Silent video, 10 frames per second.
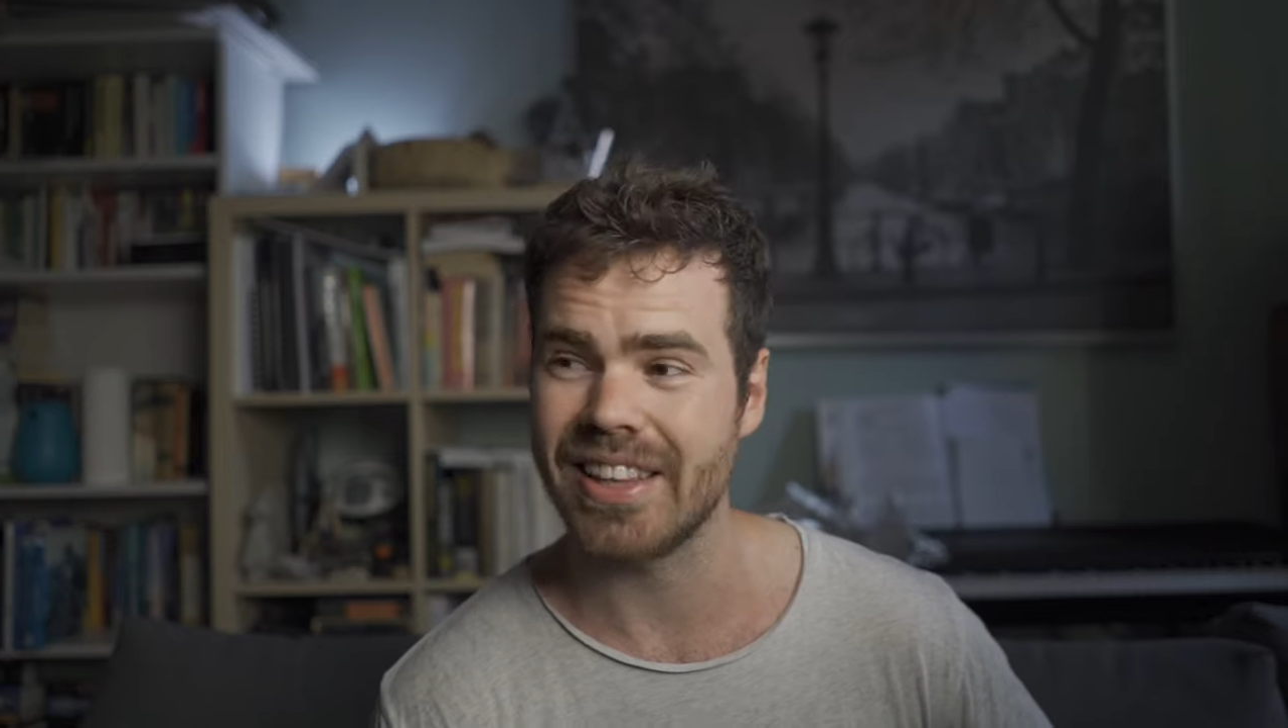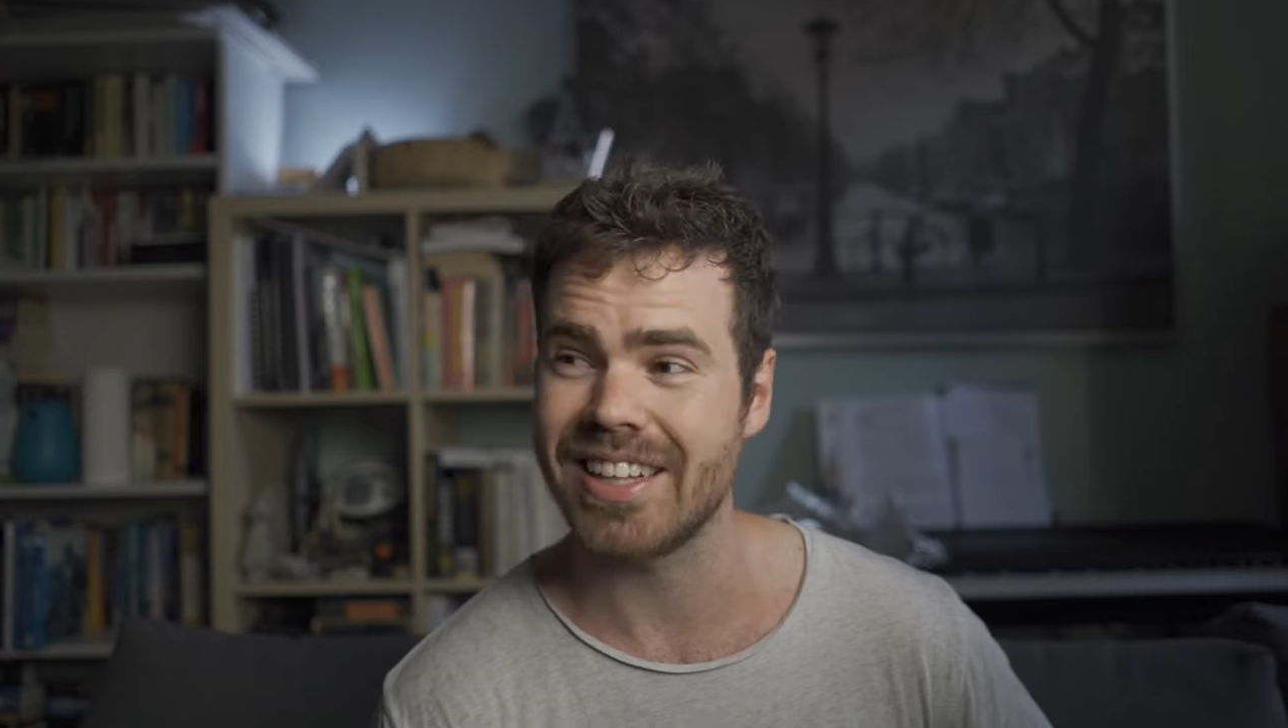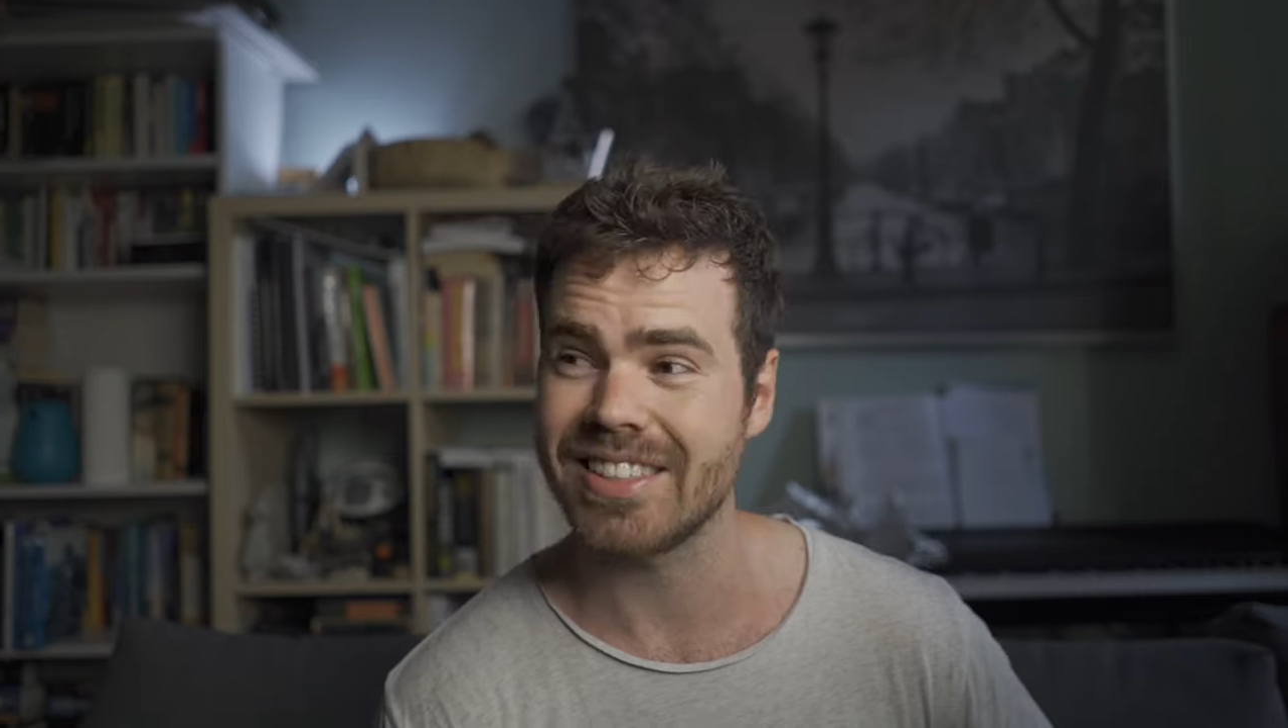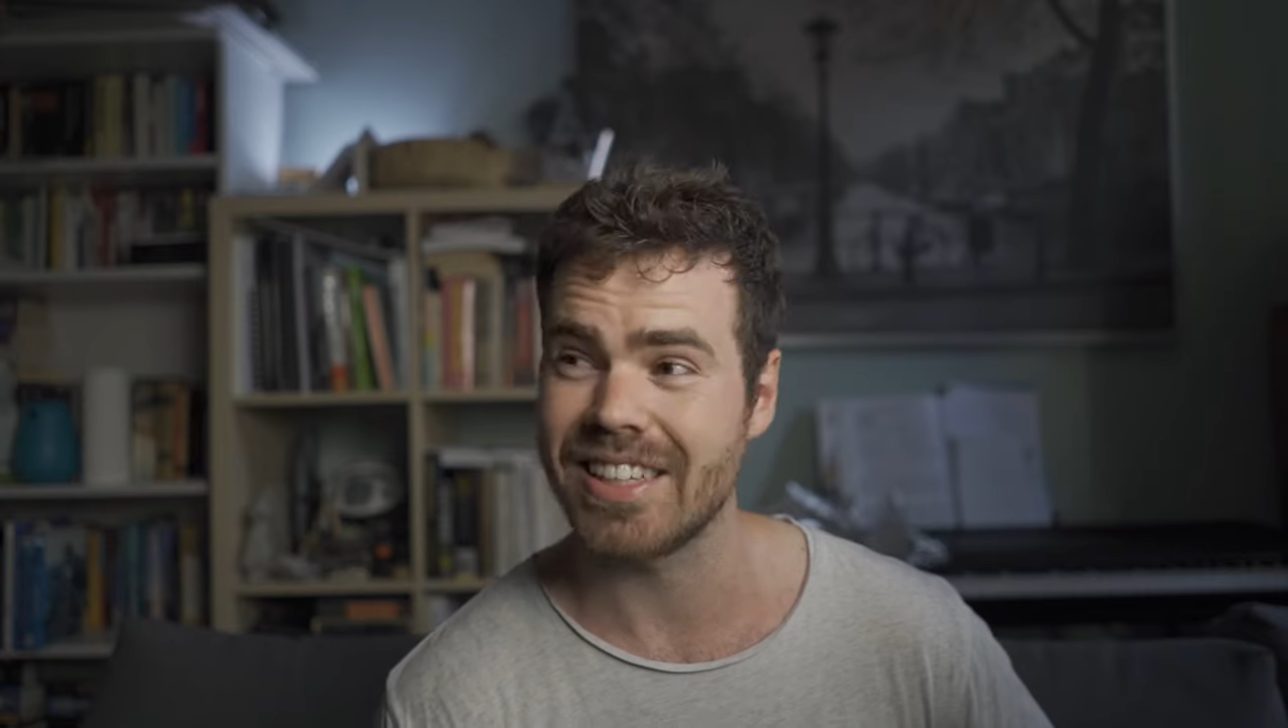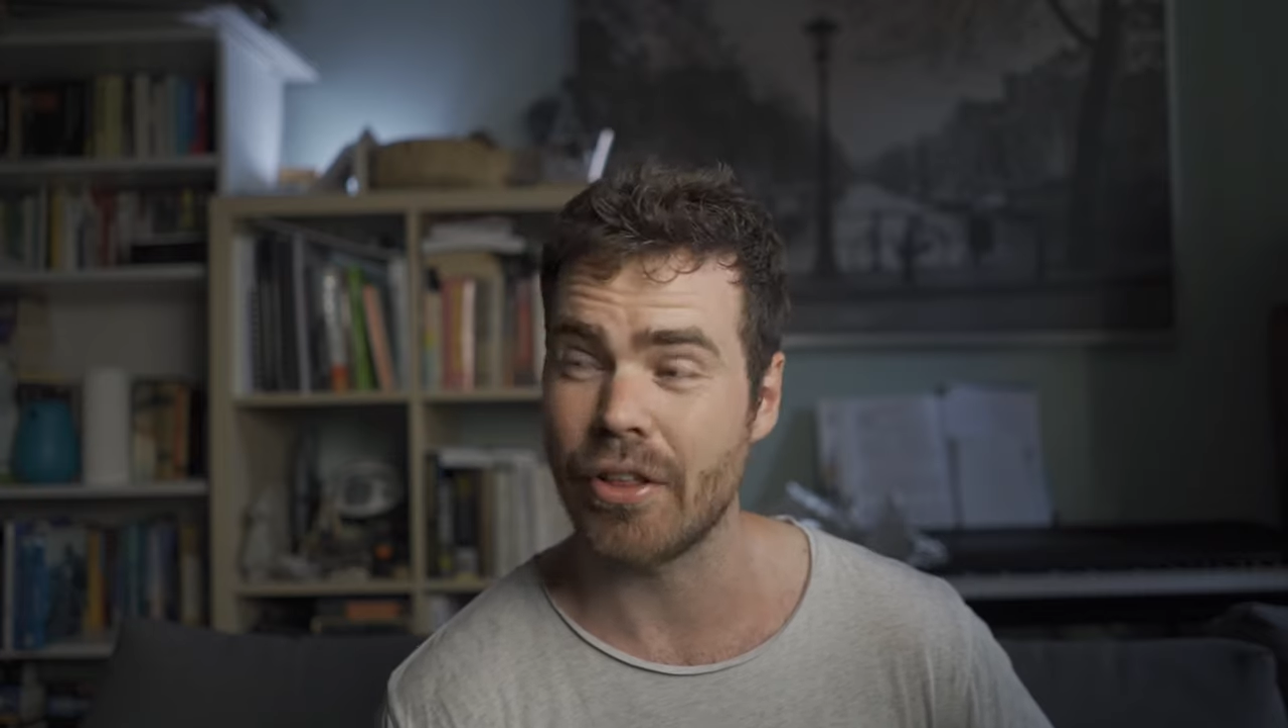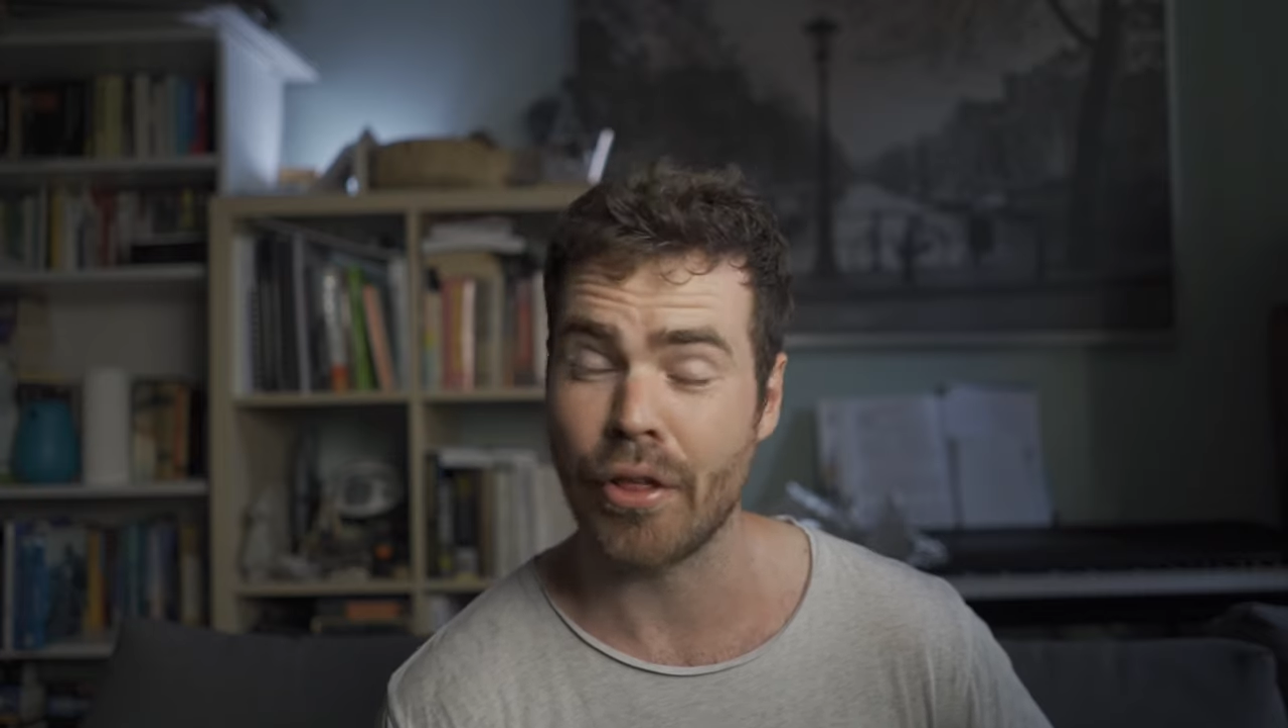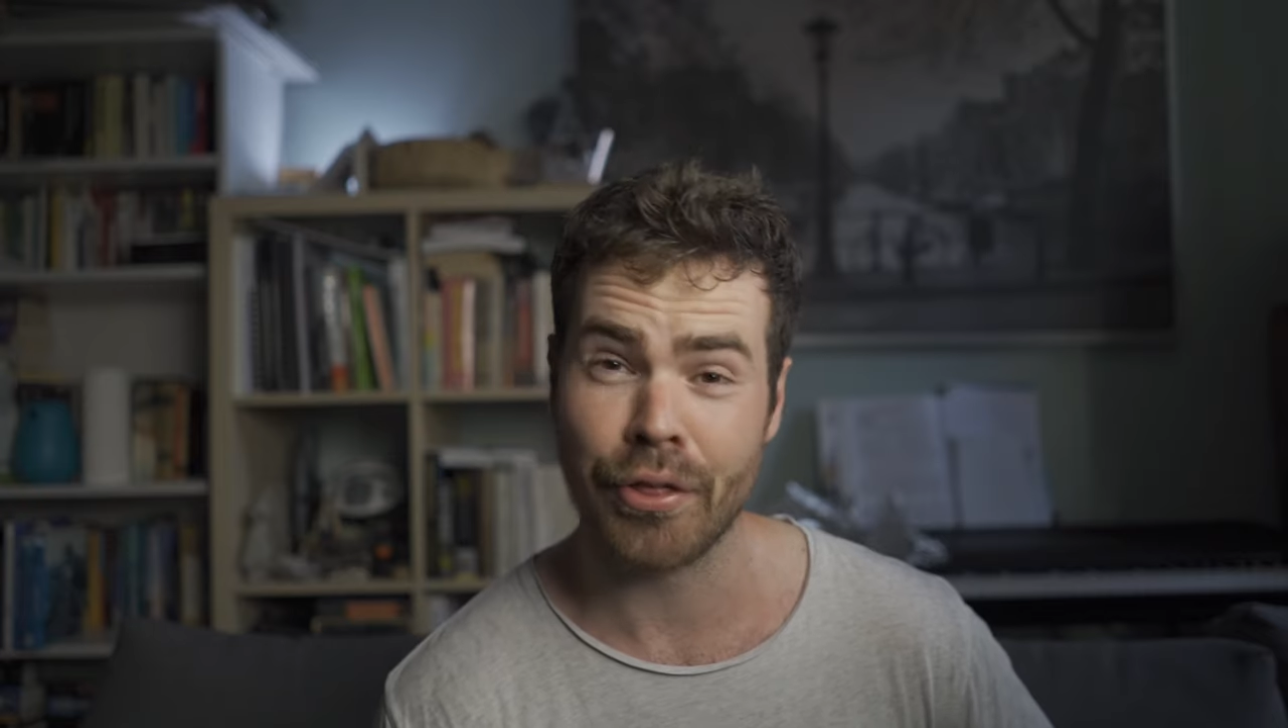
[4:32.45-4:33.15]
and that's another